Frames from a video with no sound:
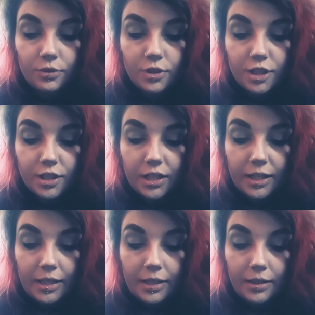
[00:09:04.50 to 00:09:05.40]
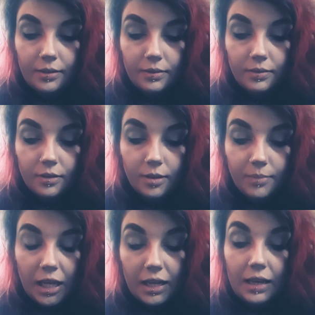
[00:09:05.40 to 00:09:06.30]
she
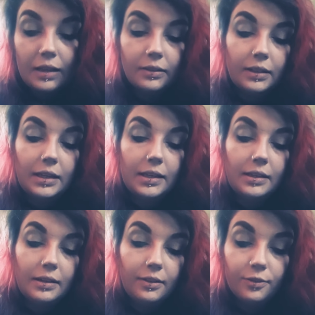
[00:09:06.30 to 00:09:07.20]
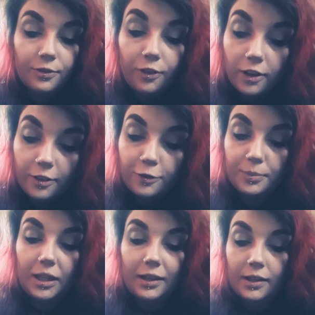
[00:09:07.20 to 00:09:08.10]
immediately, in front of
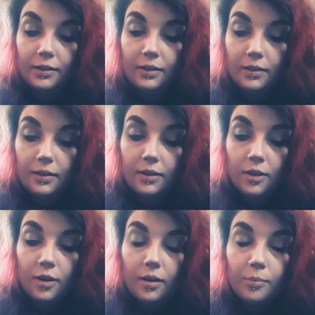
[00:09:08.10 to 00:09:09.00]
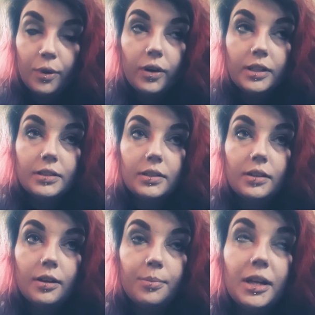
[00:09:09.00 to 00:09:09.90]
me, put
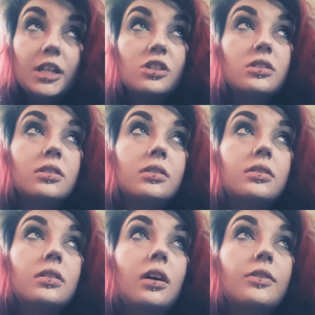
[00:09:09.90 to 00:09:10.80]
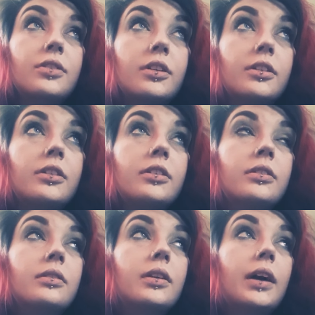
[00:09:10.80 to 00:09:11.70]
a picture of
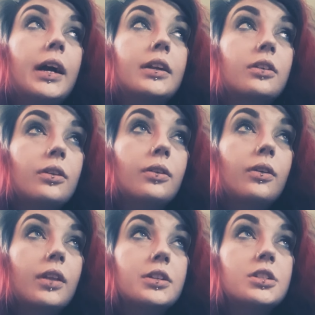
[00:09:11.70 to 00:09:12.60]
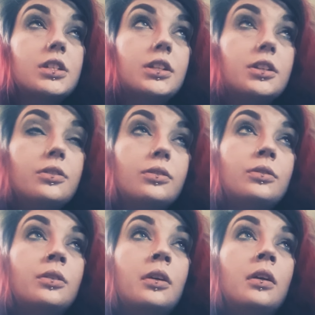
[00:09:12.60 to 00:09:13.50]
her and a girl that she
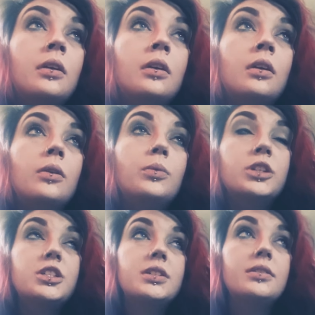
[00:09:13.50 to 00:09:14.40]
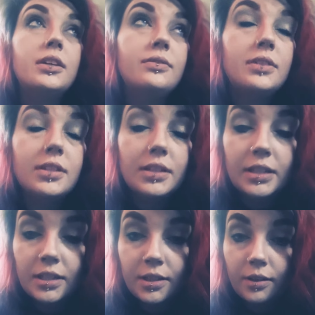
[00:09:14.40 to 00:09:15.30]
knew when she lived
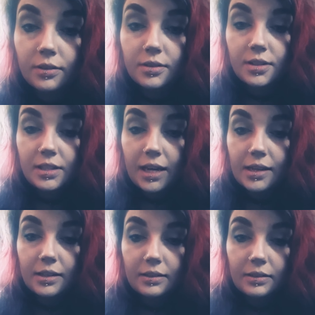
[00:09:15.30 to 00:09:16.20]
in another state